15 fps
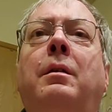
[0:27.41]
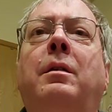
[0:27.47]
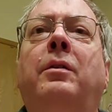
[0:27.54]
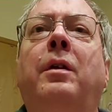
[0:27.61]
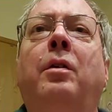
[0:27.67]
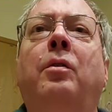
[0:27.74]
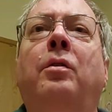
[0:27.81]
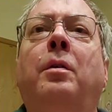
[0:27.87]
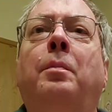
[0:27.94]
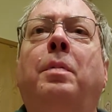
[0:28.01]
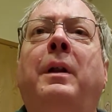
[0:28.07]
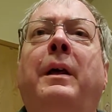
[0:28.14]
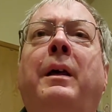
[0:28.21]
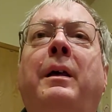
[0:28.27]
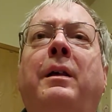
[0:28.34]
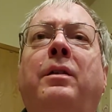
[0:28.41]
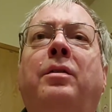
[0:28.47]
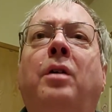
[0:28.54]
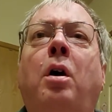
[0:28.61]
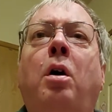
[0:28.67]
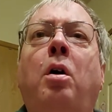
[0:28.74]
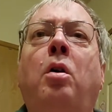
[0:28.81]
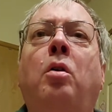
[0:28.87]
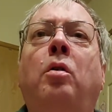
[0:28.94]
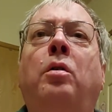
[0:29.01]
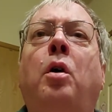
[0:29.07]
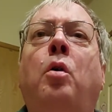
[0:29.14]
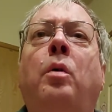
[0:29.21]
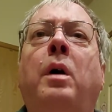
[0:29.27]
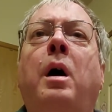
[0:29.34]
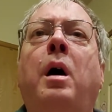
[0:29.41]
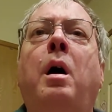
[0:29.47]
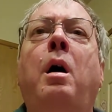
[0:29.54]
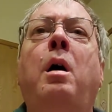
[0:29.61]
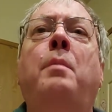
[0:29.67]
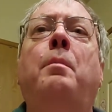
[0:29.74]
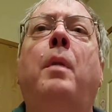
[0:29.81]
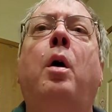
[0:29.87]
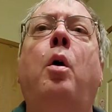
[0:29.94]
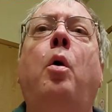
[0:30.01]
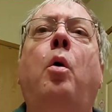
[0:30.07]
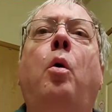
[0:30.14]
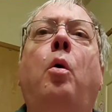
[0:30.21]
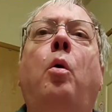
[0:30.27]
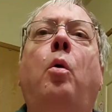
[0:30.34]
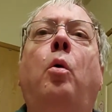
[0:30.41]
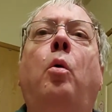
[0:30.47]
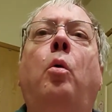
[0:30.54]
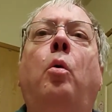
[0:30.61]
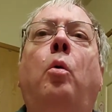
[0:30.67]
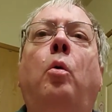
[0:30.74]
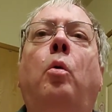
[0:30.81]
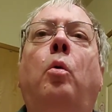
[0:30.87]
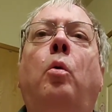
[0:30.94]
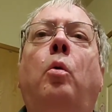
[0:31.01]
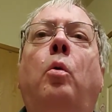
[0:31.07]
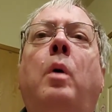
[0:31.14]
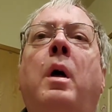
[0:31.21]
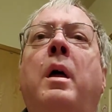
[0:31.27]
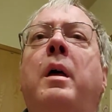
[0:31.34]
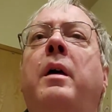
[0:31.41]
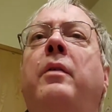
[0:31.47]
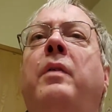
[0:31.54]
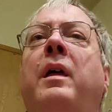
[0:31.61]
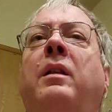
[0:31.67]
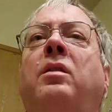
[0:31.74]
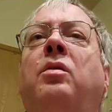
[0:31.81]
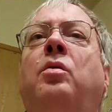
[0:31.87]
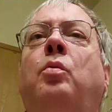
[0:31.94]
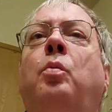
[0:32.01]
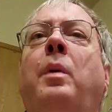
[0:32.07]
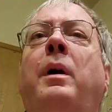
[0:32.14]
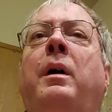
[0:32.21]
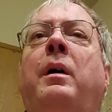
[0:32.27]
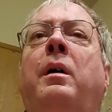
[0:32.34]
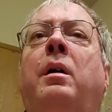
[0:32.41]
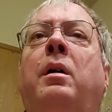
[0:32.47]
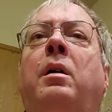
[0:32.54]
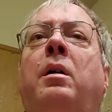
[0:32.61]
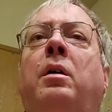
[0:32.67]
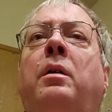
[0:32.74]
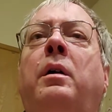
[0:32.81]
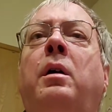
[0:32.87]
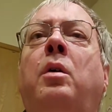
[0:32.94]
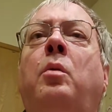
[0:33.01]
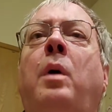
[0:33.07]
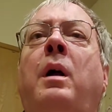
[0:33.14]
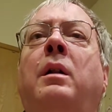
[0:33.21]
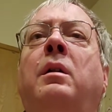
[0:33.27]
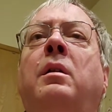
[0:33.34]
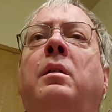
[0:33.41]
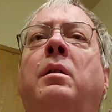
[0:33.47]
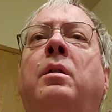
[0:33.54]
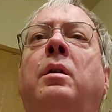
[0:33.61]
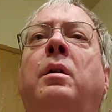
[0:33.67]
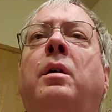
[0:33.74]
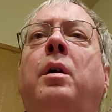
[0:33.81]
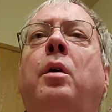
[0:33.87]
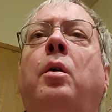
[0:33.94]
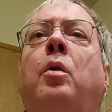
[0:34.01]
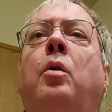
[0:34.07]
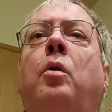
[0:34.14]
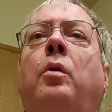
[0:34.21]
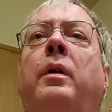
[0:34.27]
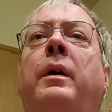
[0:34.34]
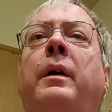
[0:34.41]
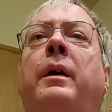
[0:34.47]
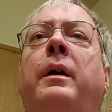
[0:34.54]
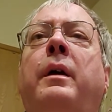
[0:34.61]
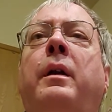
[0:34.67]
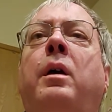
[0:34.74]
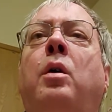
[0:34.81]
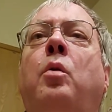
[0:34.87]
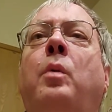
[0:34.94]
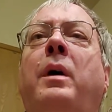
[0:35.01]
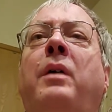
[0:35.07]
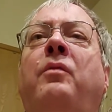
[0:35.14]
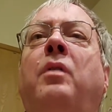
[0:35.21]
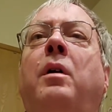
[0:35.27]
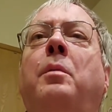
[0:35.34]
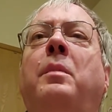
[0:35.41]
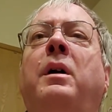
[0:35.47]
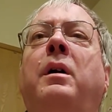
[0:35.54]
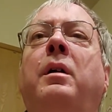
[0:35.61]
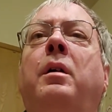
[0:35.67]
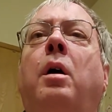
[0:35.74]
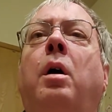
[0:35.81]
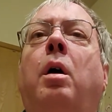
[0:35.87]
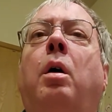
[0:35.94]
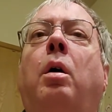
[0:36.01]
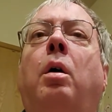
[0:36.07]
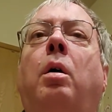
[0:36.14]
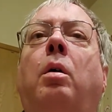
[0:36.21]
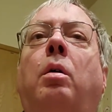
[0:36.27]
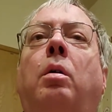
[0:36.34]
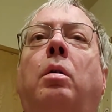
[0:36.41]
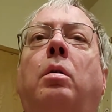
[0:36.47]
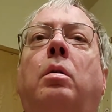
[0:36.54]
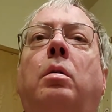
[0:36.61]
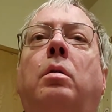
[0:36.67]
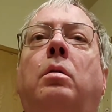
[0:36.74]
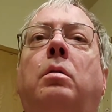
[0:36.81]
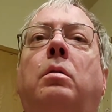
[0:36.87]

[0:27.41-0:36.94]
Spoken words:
there's a place called Kokomo. That's where you want to go to get away from it all.